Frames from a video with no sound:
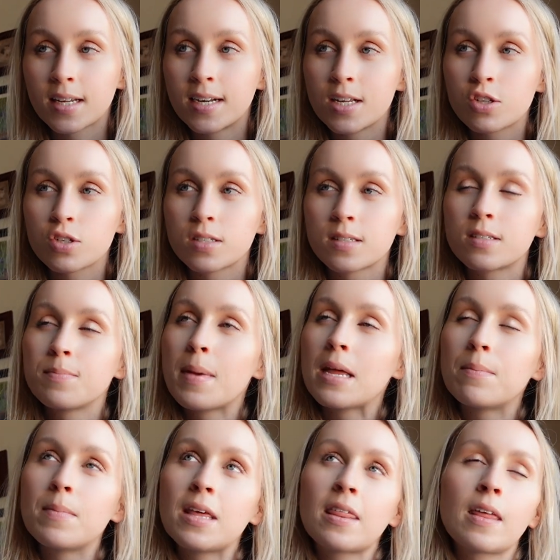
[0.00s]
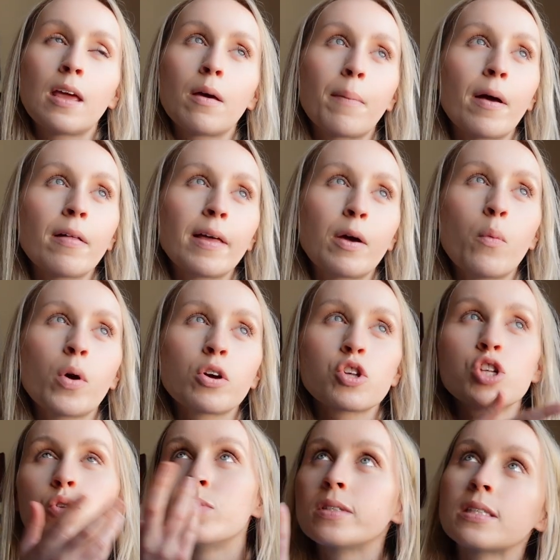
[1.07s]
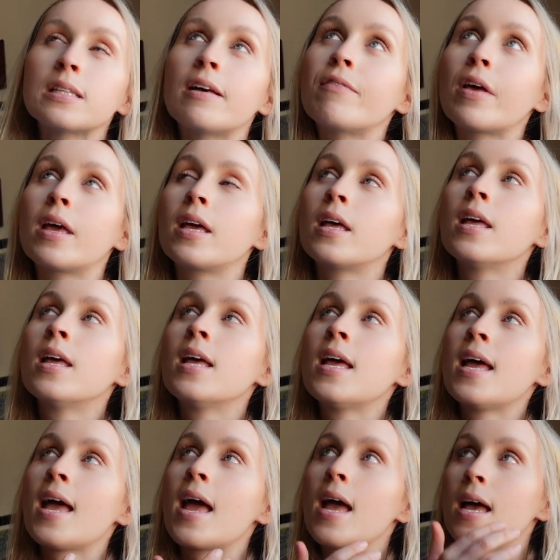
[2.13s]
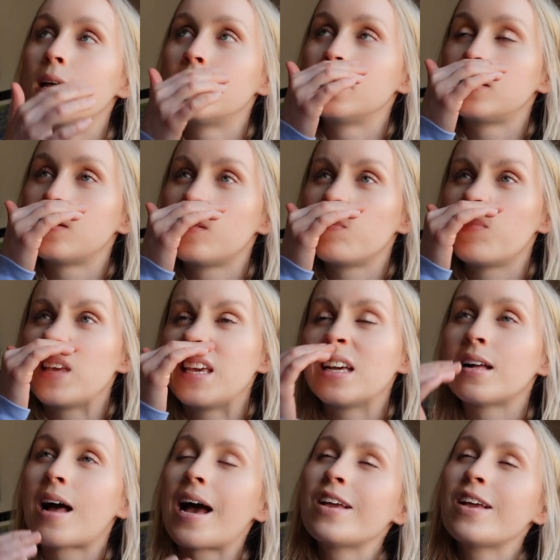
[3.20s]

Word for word: and it just made me think of like where she was living and being,